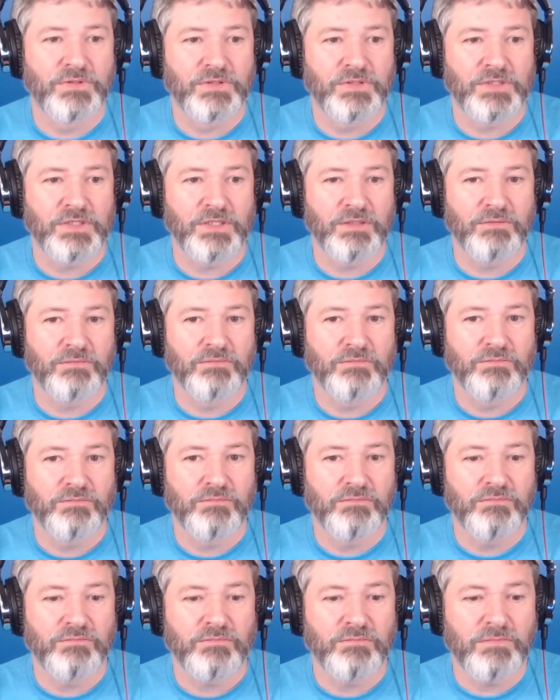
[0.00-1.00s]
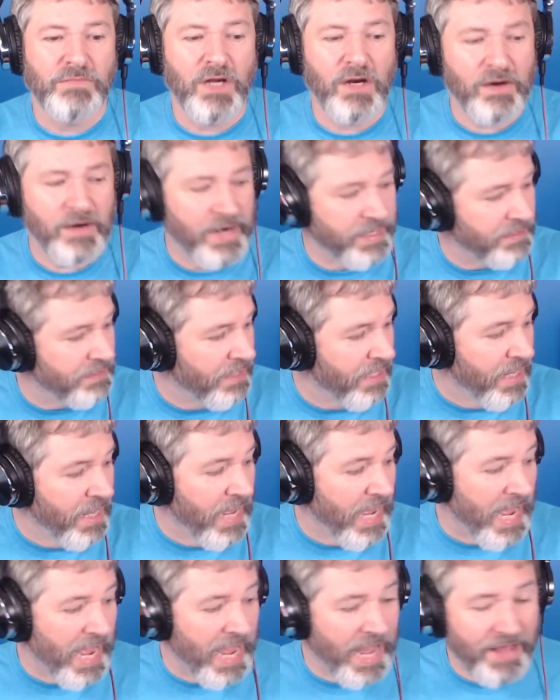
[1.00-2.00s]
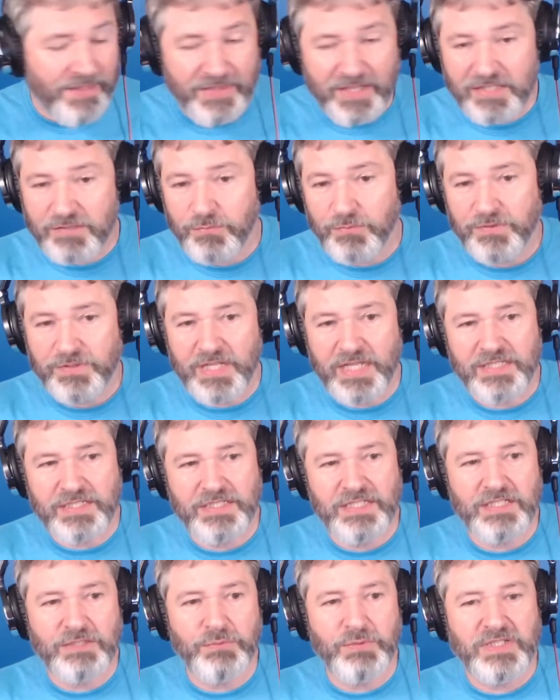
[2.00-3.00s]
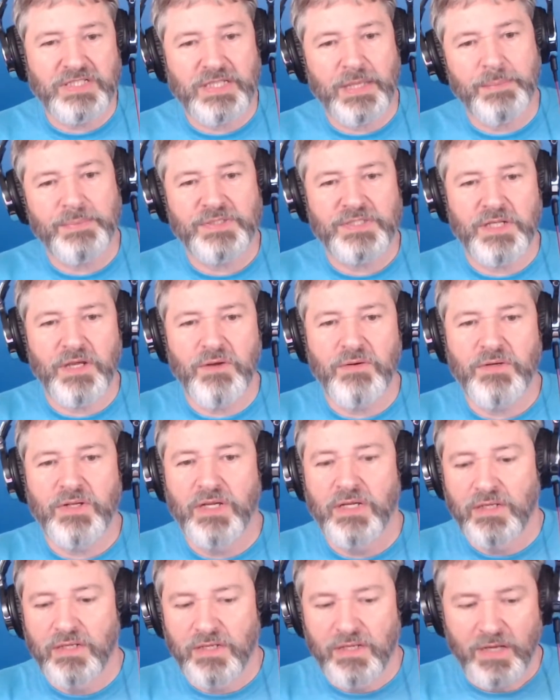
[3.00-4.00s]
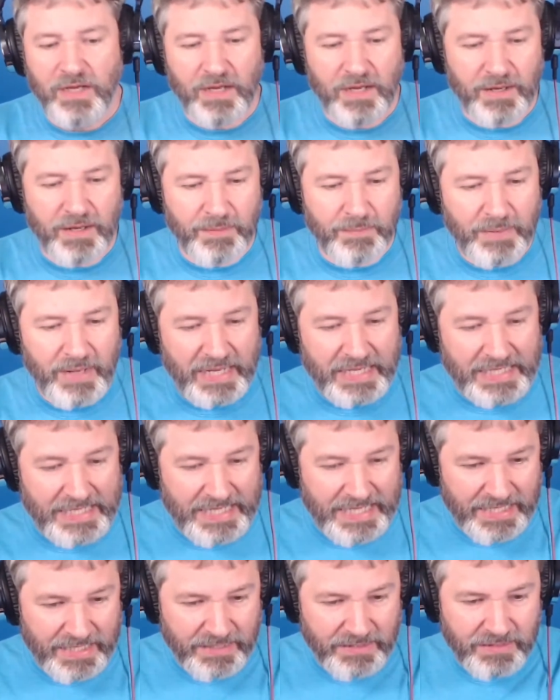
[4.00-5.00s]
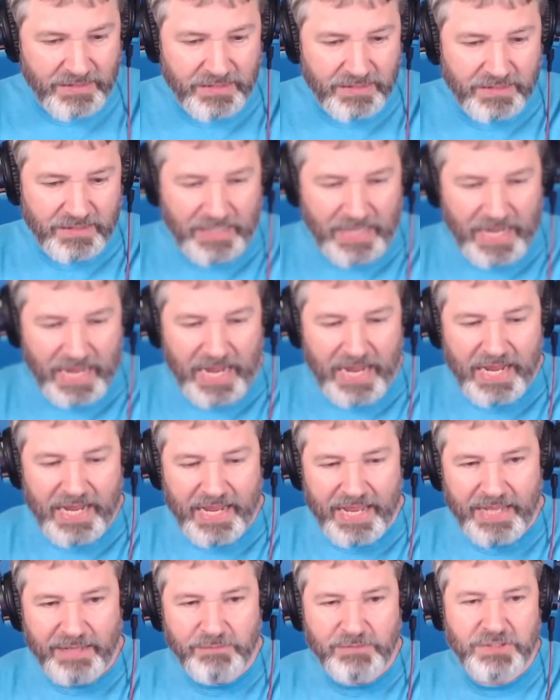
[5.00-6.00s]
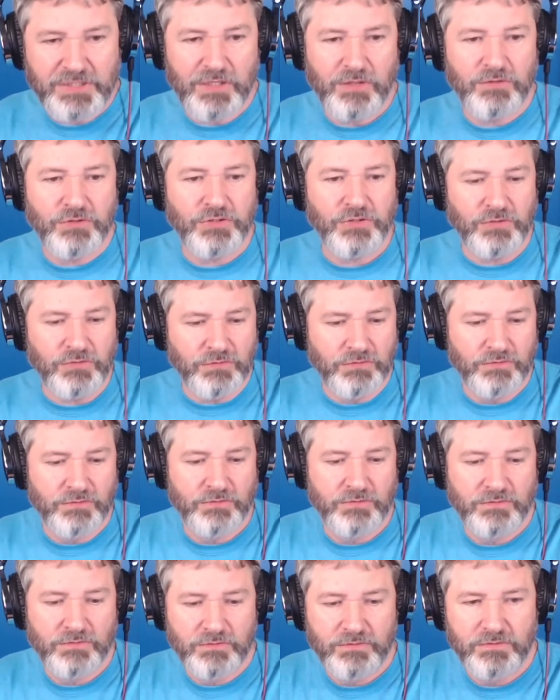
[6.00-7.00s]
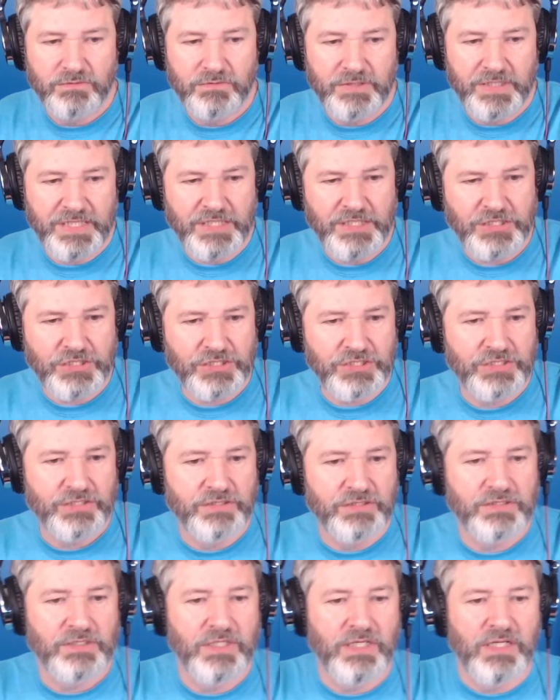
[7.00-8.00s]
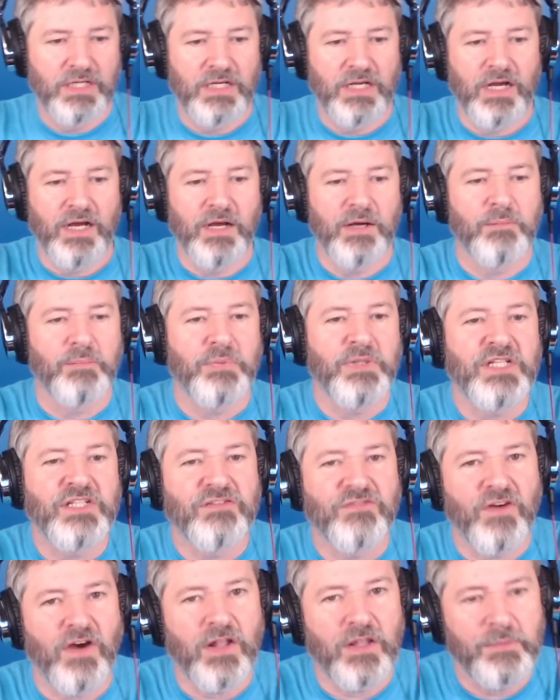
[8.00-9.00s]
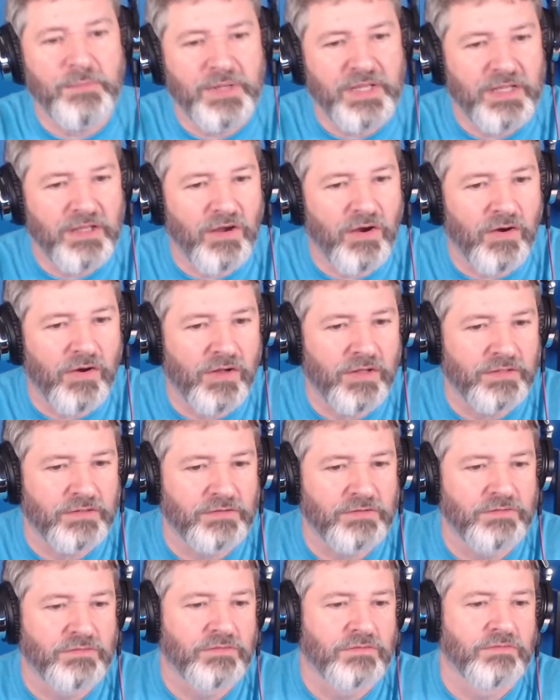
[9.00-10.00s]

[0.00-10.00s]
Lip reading: So, all right. That's this week's episode. Again, I am social-ish. Please follow me on